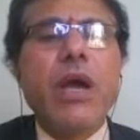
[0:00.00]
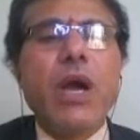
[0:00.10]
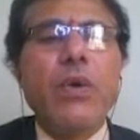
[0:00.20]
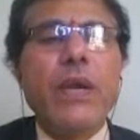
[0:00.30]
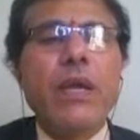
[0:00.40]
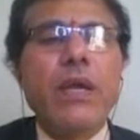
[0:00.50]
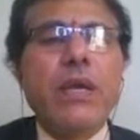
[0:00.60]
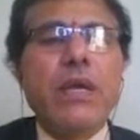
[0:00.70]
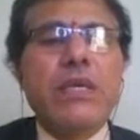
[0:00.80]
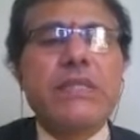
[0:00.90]
However,
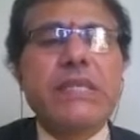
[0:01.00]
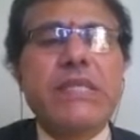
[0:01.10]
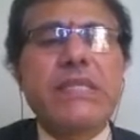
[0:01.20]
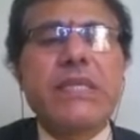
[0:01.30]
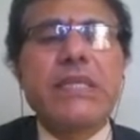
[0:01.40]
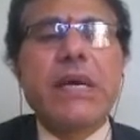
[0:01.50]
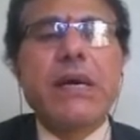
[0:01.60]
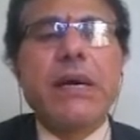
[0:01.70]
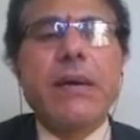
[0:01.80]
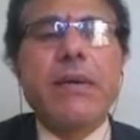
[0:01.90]
since
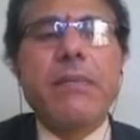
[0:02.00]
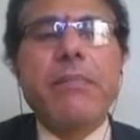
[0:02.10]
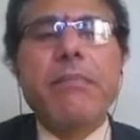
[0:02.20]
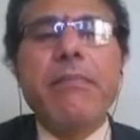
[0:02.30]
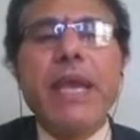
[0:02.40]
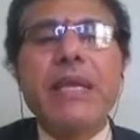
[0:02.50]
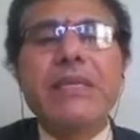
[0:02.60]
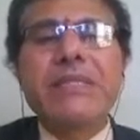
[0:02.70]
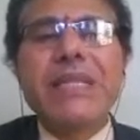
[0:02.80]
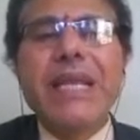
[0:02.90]
the
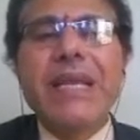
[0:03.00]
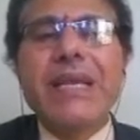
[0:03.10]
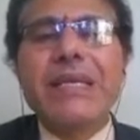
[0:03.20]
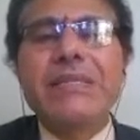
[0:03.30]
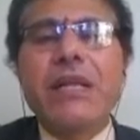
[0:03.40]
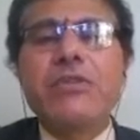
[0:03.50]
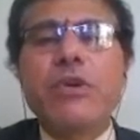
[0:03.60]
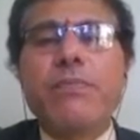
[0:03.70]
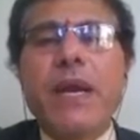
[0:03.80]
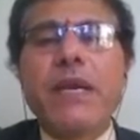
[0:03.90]
main sling is
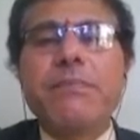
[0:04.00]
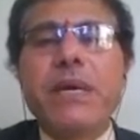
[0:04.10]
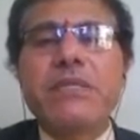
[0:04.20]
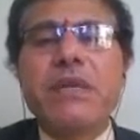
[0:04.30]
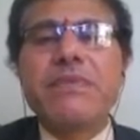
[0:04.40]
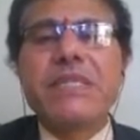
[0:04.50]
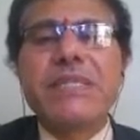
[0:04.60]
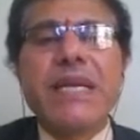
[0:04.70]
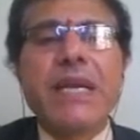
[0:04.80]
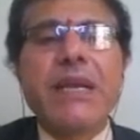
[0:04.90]
also part and parcel of the
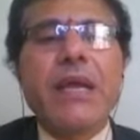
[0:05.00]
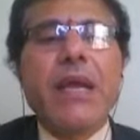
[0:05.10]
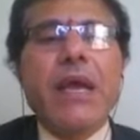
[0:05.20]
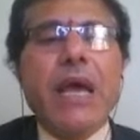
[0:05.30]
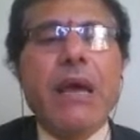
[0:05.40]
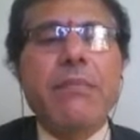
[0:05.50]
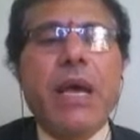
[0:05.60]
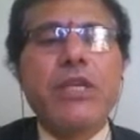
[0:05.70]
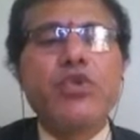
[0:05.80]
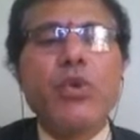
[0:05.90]
skeleton, I
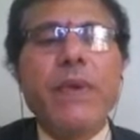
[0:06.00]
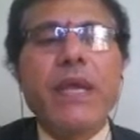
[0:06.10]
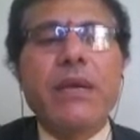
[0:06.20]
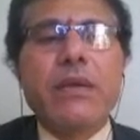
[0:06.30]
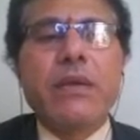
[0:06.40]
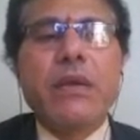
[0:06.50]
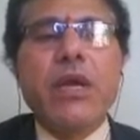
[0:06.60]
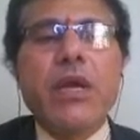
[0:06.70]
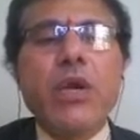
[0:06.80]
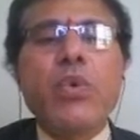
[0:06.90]
am assuming
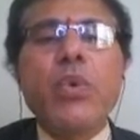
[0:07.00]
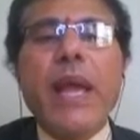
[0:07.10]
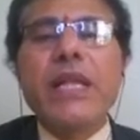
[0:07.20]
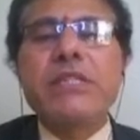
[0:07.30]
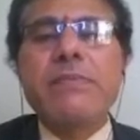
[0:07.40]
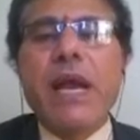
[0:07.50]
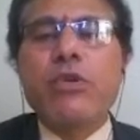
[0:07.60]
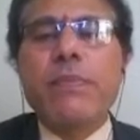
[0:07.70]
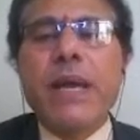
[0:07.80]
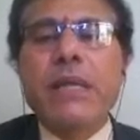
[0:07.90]
two angles
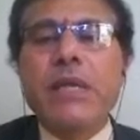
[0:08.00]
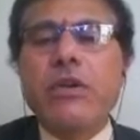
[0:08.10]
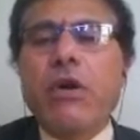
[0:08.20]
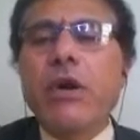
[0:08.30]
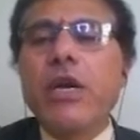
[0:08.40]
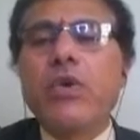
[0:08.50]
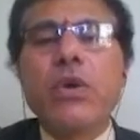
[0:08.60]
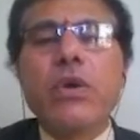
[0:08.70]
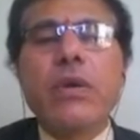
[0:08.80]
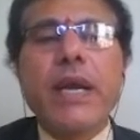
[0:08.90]
back to back that I already
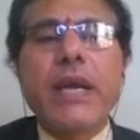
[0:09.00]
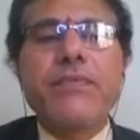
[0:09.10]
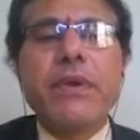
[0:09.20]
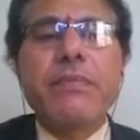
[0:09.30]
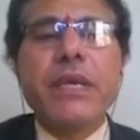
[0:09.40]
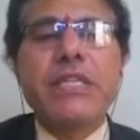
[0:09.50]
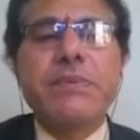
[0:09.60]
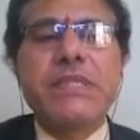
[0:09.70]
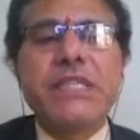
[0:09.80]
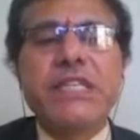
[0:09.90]
told, right, from
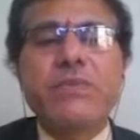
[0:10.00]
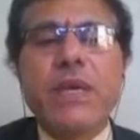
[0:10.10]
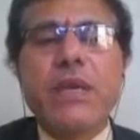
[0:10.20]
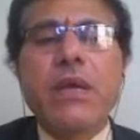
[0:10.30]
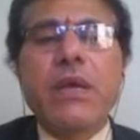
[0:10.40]
SP61,